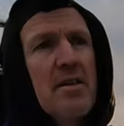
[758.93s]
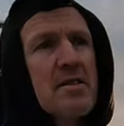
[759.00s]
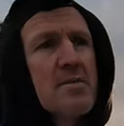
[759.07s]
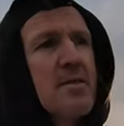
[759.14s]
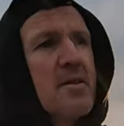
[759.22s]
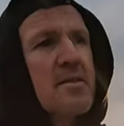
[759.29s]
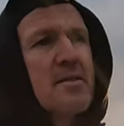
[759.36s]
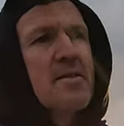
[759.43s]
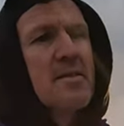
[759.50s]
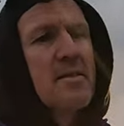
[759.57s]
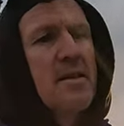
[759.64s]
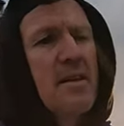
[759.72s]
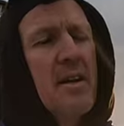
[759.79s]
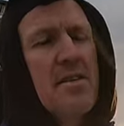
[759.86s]
There's
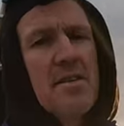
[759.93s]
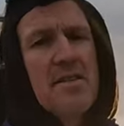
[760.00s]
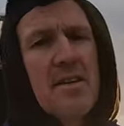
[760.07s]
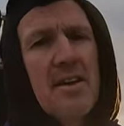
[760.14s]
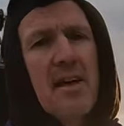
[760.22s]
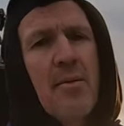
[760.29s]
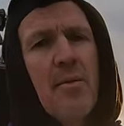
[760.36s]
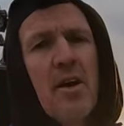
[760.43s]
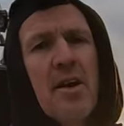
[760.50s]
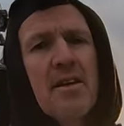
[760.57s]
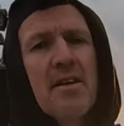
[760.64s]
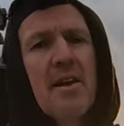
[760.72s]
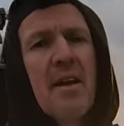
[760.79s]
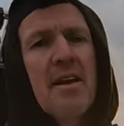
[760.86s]
a
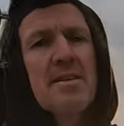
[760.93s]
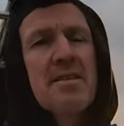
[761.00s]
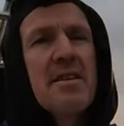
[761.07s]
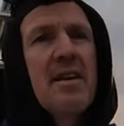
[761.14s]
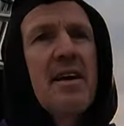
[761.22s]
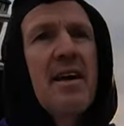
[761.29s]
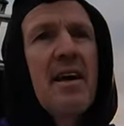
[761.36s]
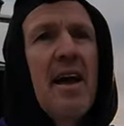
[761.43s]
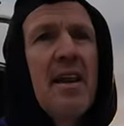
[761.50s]
network that, and it's there.